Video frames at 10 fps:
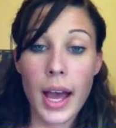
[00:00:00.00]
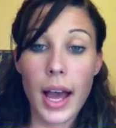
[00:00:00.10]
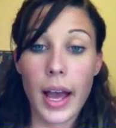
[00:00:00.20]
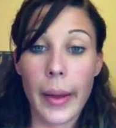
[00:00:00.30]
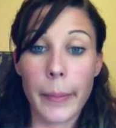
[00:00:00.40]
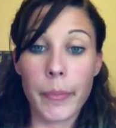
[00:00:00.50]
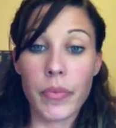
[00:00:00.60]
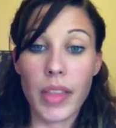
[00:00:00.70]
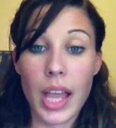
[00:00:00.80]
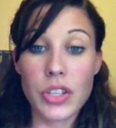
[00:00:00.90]

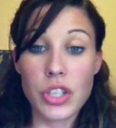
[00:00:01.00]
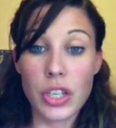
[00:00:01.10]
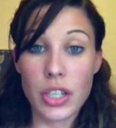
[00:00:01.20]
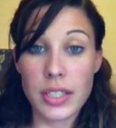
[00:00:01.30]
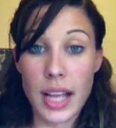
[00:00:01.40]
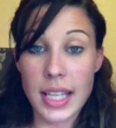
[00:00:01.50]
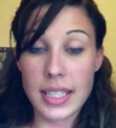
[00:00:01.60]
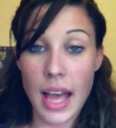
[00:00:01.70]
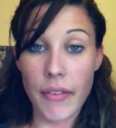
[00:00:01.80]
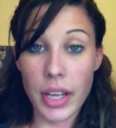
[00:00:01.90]
Then she nursed at
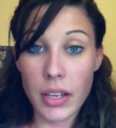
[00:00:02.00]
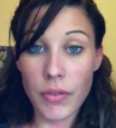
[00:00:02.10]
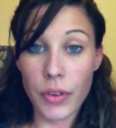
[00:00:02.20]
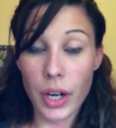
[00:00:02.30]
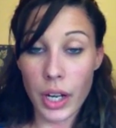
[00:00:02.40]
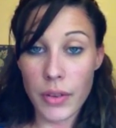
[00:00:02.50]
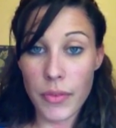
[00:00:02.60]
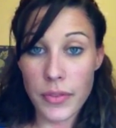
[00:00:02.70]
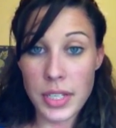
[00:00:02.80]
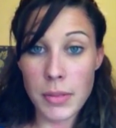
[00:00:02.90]
7 for a good
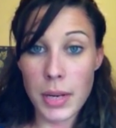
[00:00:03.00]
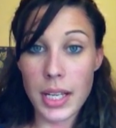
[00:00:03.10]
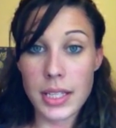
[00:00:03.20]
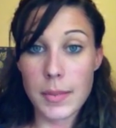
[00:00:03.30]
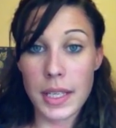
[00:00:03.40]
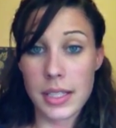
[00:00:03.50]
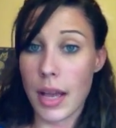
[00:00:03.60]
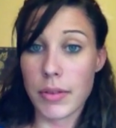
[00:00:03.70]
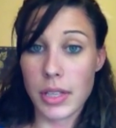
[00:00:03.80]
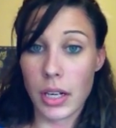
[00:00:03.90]
15 minutes because
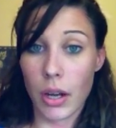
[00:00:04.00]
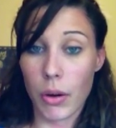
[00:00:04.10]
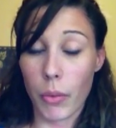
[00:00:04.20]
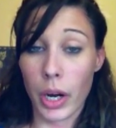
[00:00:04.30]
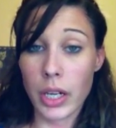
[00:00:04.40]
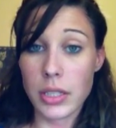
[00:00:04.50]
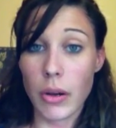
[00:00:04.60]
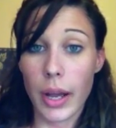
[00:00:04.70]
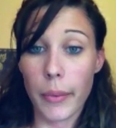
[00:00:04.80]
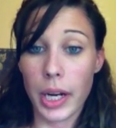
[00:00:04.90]
I was going to go to work. So
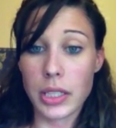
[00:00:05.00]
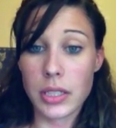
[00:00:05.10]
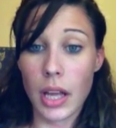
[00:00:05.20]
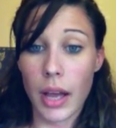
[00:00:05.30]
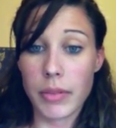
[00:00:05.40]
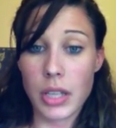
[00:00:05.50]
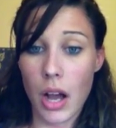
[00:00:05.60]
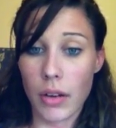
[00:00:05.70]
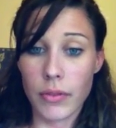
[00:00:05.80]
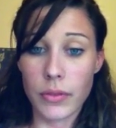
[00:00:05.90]
I was
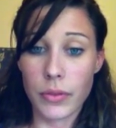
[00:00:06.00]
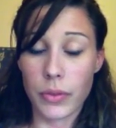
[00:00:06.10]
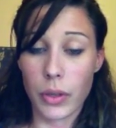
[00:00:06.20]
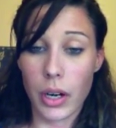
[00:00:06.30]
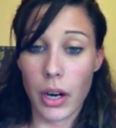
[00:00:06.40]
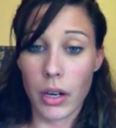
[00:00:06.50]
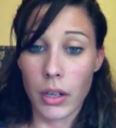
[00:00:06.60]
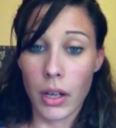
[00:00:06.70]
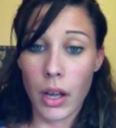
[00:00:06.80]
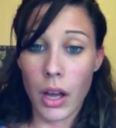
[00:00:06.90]
gone for
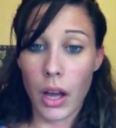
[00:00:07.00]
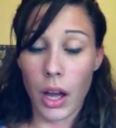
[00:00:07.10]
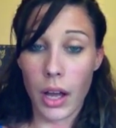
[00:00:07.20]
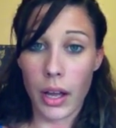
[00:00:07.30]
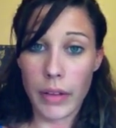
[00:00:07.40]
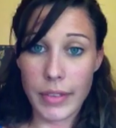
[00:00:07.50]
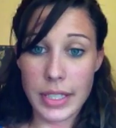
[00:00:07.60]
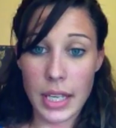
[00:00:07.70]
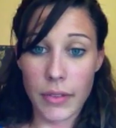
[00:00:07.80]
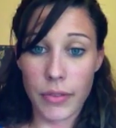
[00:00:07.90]
a
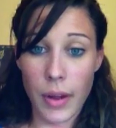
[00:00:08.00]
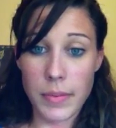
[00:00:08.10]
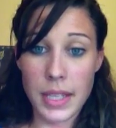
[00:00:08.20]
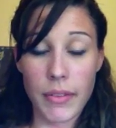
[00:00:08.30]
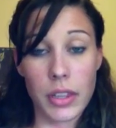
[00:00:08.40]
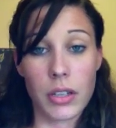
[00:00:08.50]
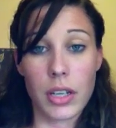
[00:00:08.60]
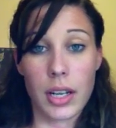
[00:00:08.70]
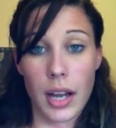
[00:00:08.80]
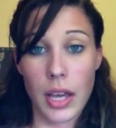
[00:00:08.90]
visit from
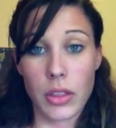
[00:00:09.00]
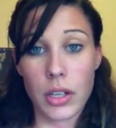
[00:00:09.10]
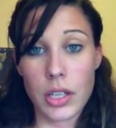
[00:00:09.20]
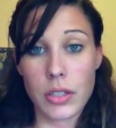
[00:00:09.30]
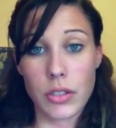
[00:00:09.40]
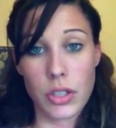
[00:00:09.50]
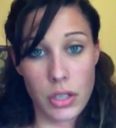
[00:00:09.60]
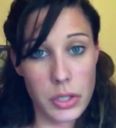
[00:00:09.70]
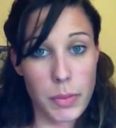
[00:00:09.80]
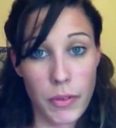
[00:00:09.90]
7:30 to 9:30. So she
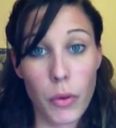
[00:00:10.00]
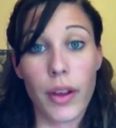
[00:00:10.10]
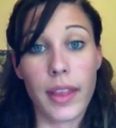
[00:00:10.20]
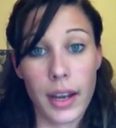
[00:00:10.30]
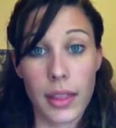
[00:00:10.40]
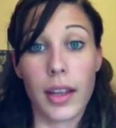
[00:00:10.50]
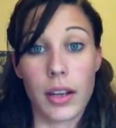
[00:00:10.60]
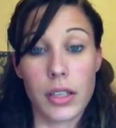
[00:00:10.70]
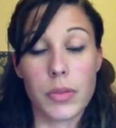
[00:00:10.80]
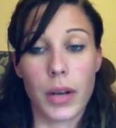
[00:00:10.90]
nursed before then and then
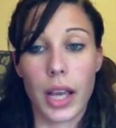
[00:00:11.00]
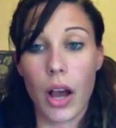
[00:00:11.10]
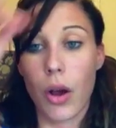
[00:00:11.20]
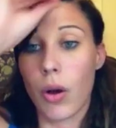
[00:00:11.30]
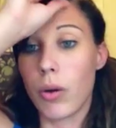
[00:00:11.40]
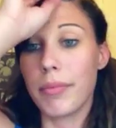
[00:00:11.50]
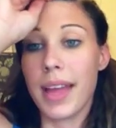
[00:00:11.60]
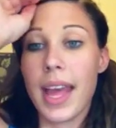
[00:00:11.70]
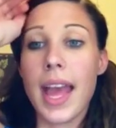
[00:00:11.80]
nursed when I got home.